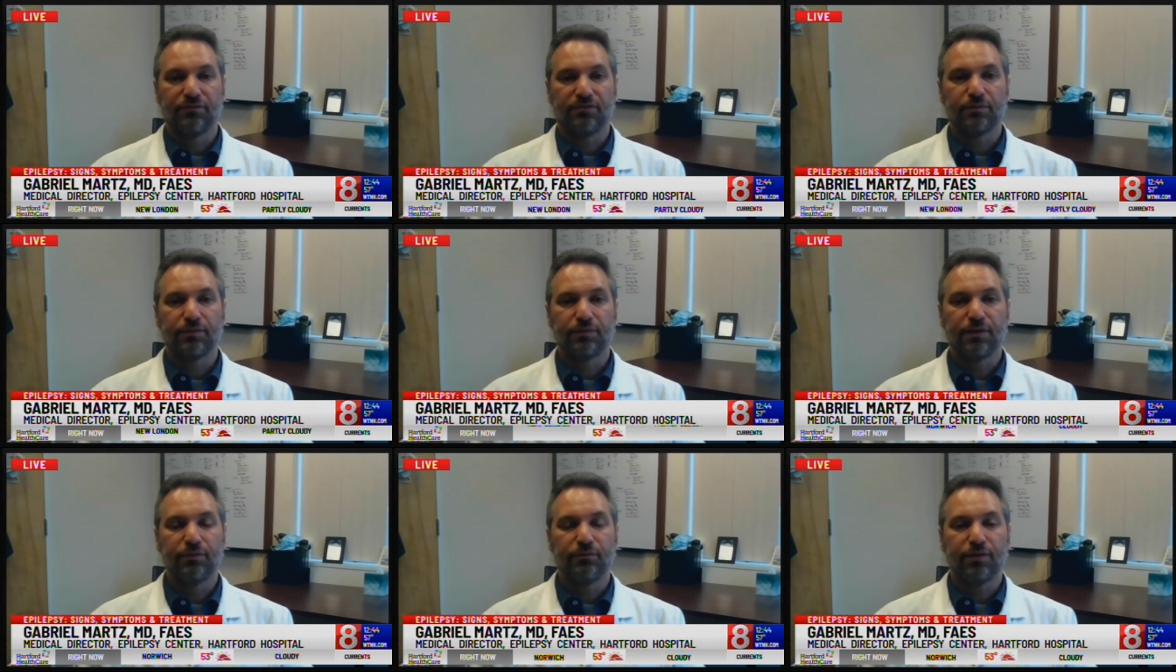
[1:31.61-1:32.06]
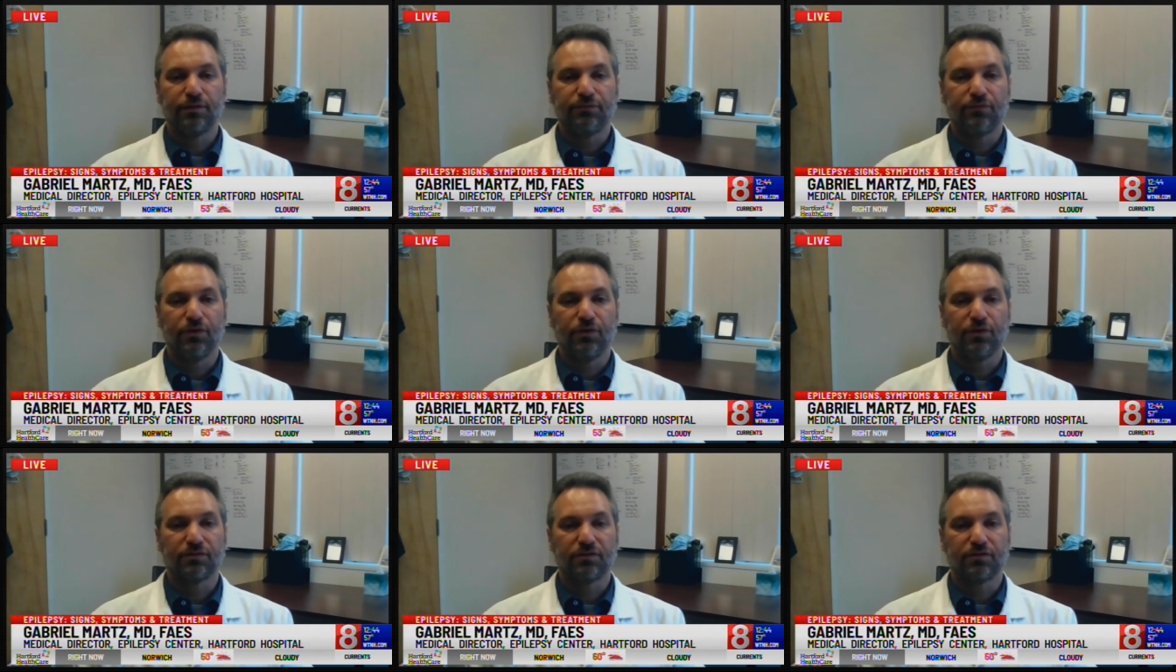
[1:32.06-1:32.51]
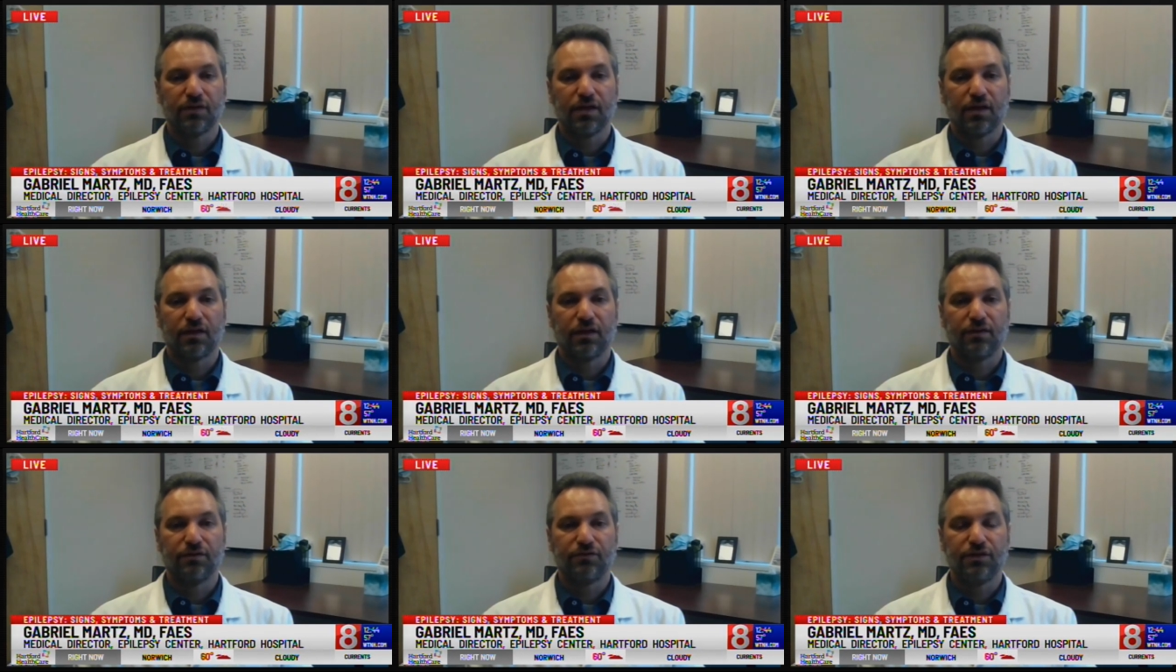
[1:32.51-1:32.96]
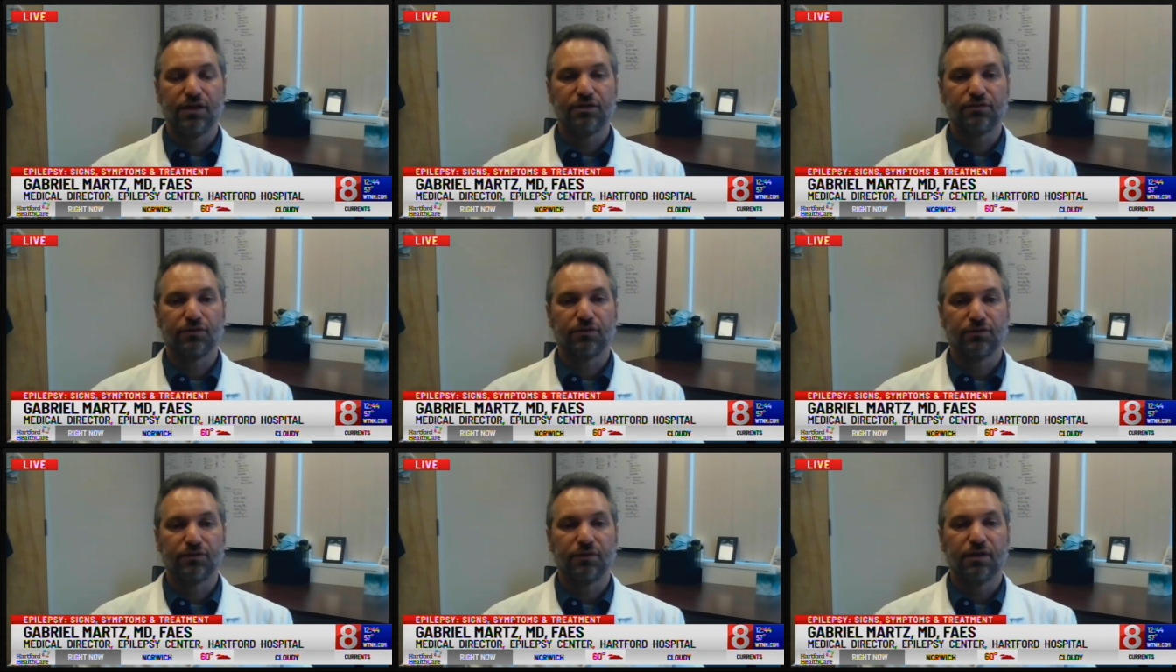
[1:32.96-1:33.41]
So we, we focus a lot on
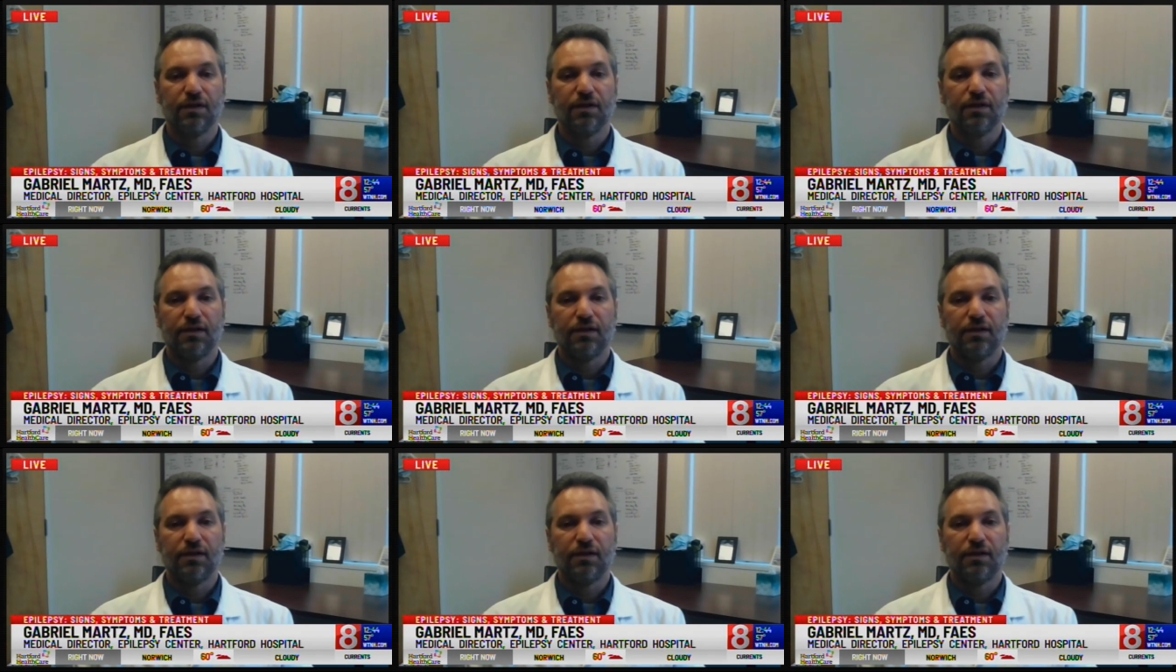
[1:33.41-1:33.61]
seizures